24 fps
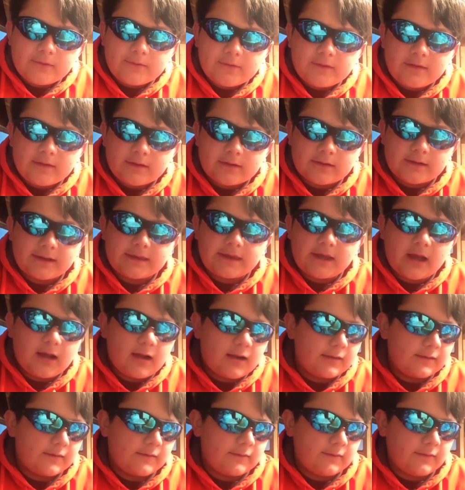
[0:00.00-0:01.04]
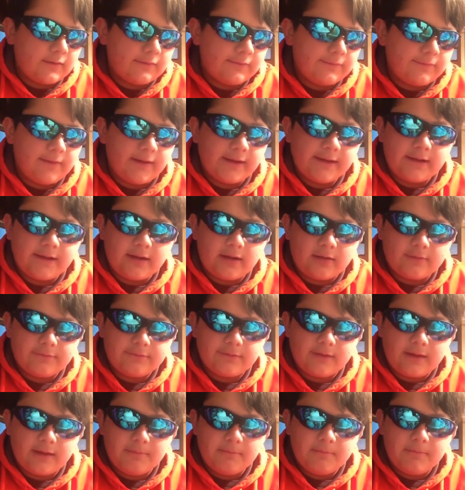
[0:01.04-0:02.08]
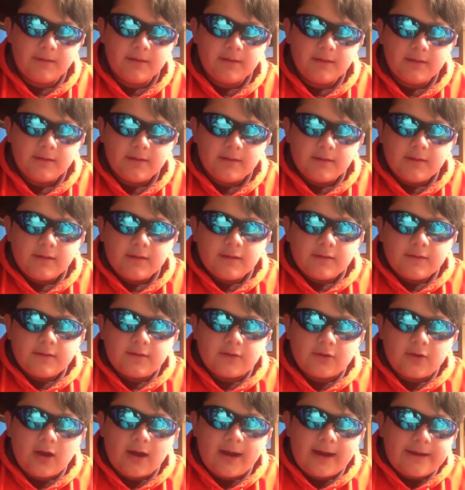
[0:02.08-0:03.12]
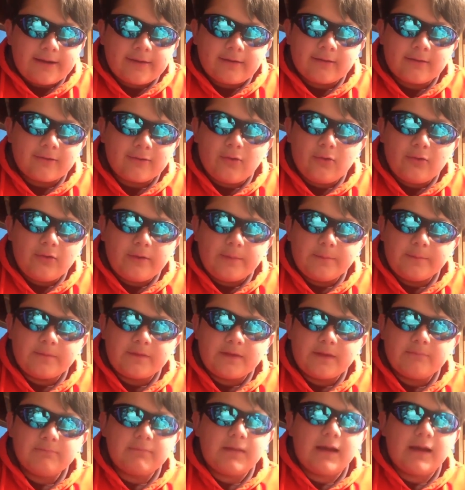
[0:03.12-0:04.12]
using their katanas to fight off them. They're iron golems. The